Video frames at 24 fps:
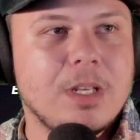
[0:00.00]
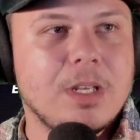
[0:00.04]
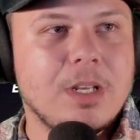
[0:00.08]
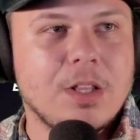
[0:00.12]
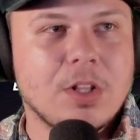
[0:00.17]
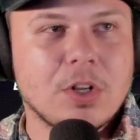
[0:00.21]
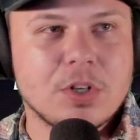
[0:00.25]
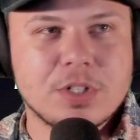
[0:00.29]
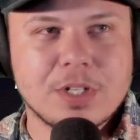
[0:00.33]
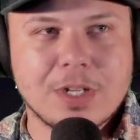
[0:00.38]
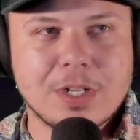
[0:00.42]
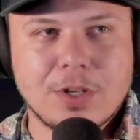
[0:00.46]

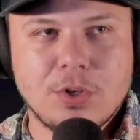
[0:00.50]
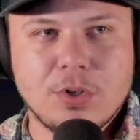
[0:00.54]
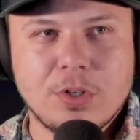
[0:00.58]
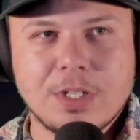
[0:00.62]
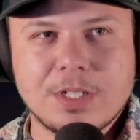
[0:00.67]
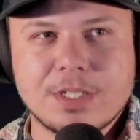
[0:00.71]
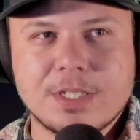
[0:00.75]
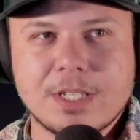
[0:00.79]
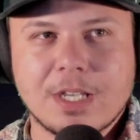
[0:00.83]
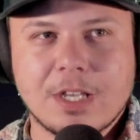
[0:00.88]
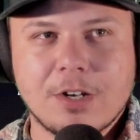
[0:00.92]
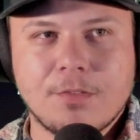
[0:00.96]
There's now a unique
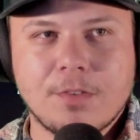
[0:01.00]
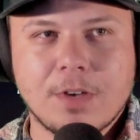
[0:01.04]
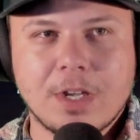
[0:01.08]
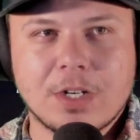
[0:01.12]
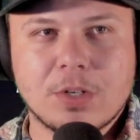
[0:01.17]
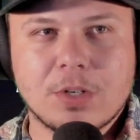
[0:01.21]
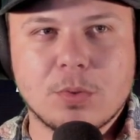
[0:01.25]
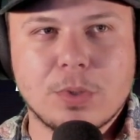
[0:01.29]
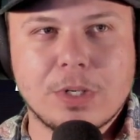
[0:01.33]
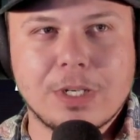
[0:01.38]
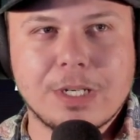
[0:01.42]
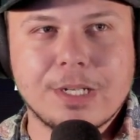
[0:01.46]
sound effect
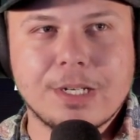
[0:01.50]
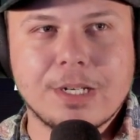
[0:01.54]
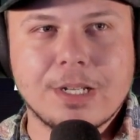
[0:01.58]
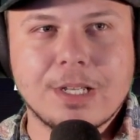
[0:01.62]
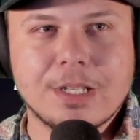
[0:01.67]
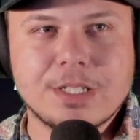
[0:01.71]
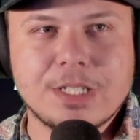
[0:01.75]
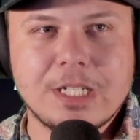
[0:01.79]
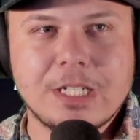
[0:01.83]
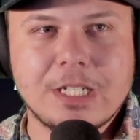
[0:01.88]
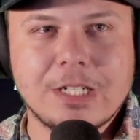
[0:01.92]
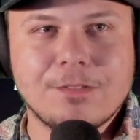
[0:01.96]
when a
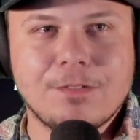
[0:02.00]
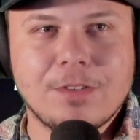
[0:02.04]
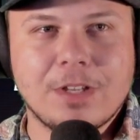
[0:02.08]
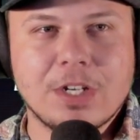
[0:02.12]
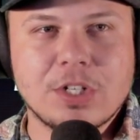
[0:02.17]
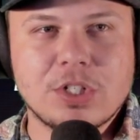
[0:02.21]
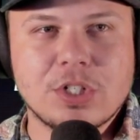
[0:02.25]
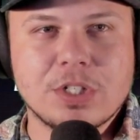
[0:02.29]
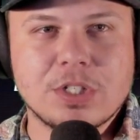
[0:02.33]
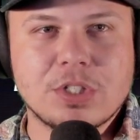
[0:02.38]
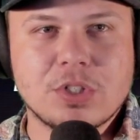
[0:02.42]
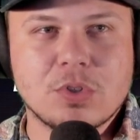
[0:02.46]
team
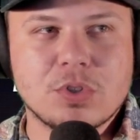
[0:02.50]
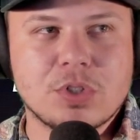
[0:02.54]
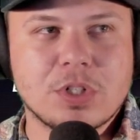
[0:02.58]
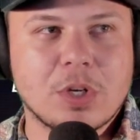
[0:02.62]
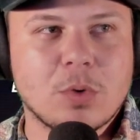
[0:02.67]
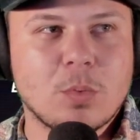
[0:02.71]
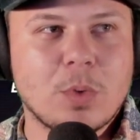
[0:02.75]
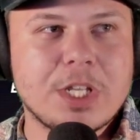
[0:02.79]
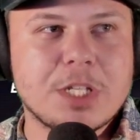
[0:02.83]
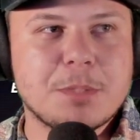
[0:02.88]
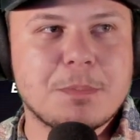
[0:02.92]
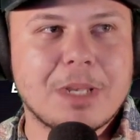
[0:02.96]
finishes searching a
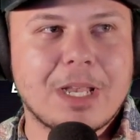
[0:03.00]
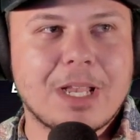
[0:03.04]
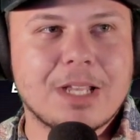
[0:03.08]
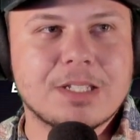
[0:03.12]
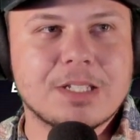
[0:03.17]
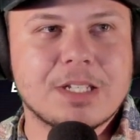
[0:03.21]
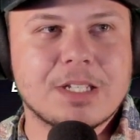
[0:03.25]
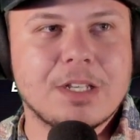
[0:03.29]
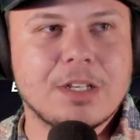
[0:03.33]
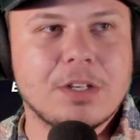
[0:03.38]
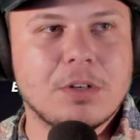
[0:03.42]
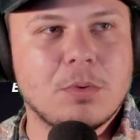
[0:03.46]

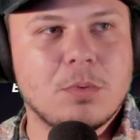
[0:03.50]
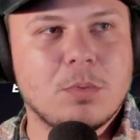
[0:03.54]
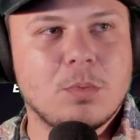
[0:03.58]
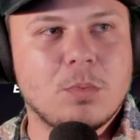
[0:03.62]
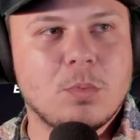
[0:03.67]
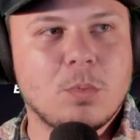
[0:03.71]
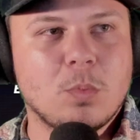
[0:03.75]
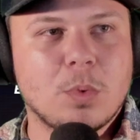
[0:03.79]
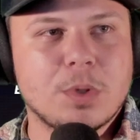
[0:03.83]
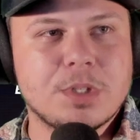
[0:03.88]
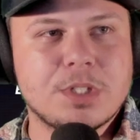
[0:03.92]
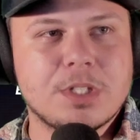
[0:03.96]
wastebasket,
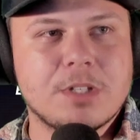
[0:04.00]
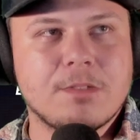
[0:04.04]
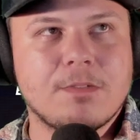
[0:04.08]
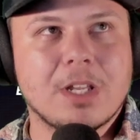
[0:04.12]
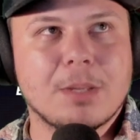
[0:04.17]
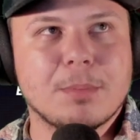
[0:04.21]
was the vending